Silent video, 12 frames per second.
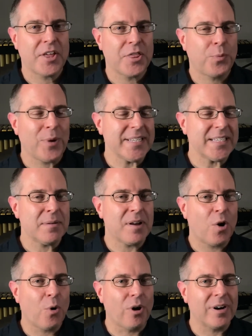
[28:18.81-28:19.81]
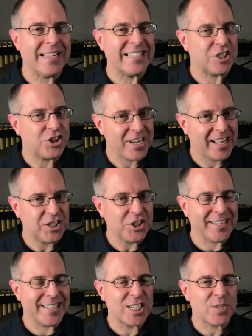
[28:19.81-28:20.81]
The reason horn is a
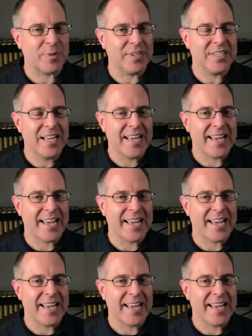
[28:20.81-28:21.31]
challenging instrument